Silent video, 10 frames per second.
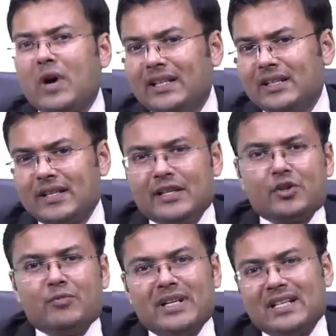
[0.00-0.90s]
why this
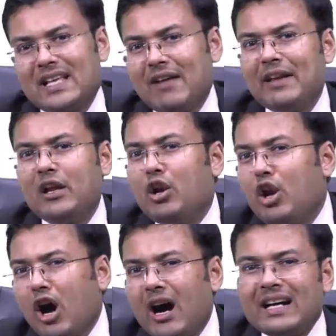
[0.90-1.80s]
instrument is having
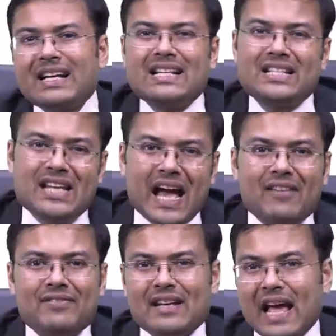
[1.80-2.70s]
long
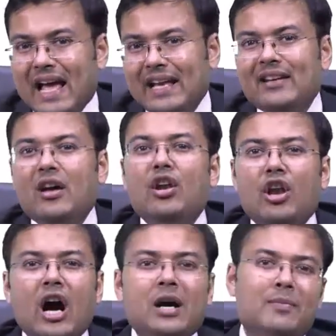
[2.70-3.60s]
shaft and
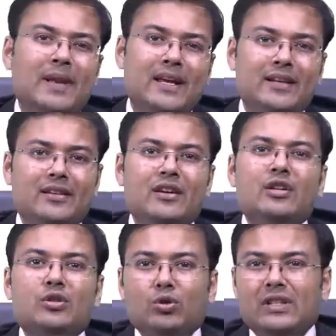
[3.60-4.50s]
long blade?
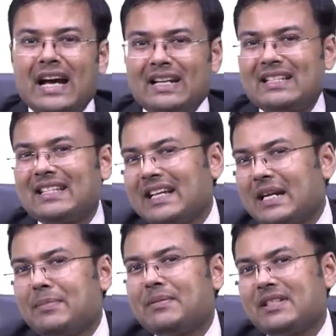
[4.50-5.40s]
So that
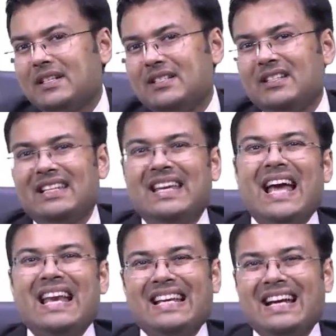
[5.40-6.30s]
scrubbed surgeon
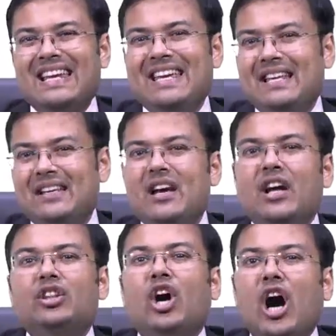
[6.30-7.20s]
can clean
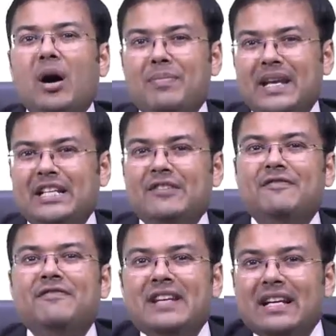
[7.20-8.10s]
the operative
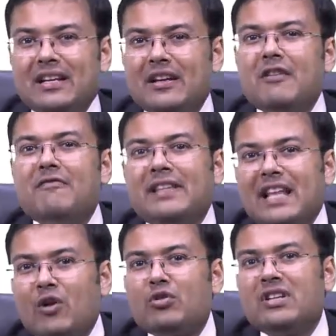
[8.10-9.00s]
field
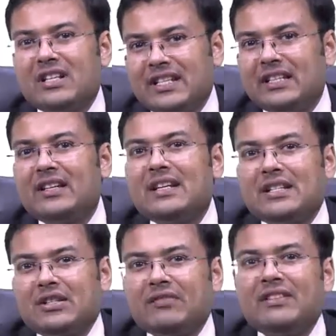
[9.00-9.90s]
without touching the
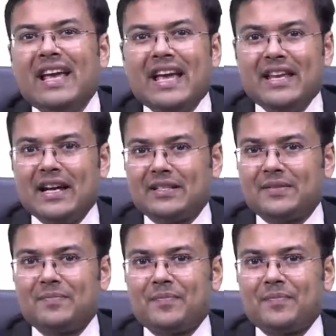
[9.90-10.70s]
rest of the areas.